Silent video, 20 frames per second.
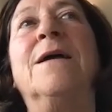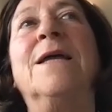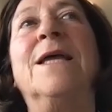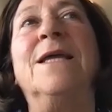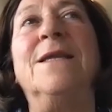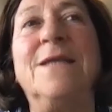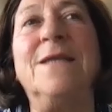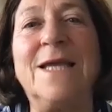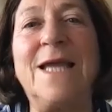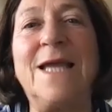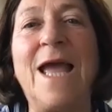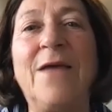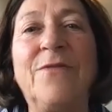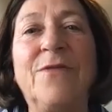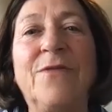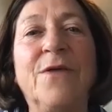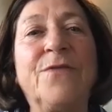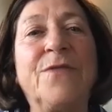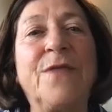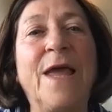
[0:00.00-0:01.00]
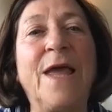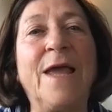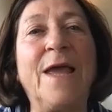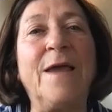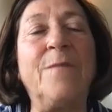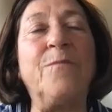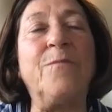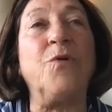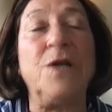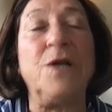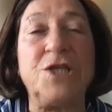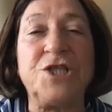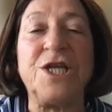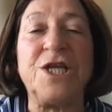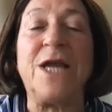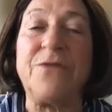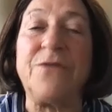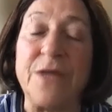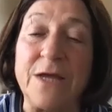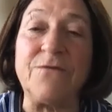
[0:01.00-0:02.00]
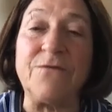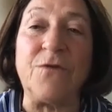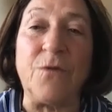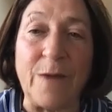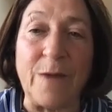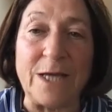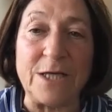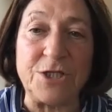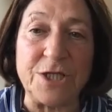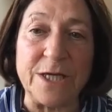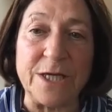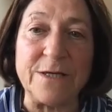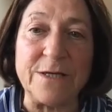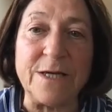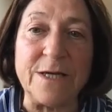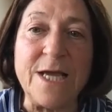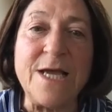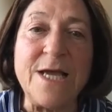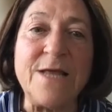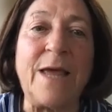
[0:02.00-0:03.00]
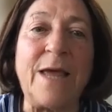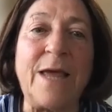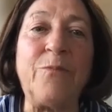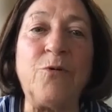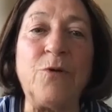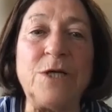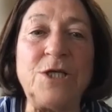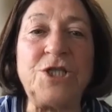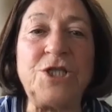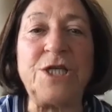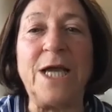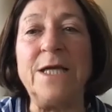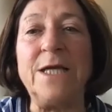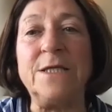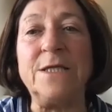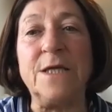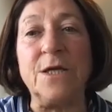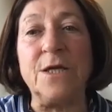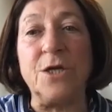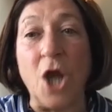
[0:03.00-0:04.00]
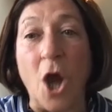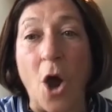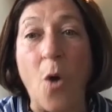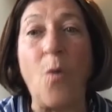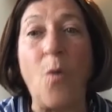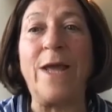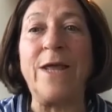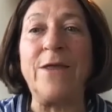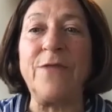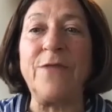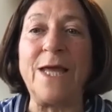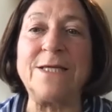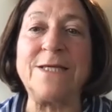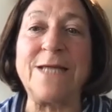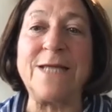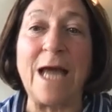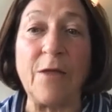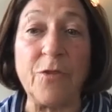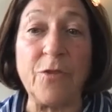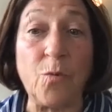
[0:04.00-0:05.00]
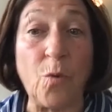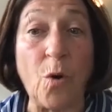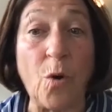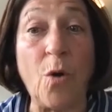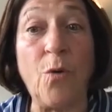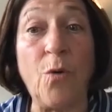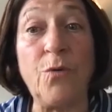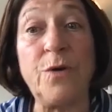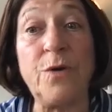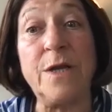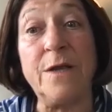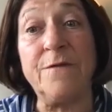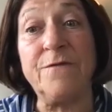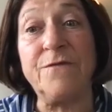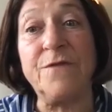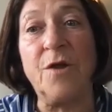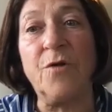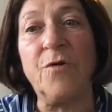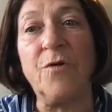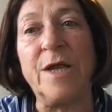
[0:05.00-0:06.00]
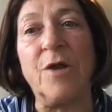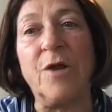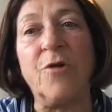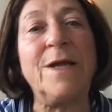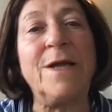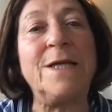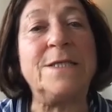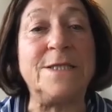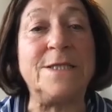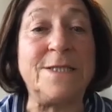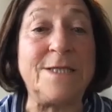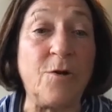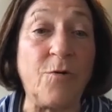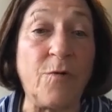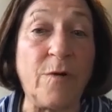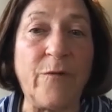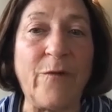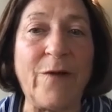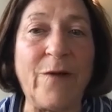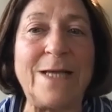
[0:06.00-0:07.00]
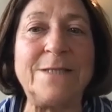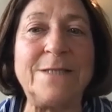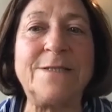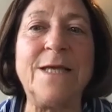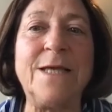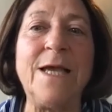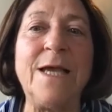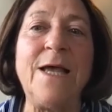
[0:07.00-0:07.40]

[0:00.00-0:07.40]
indicate that they appreciate the information. They appreciate knowing that down the road, if their hearing deteriorates,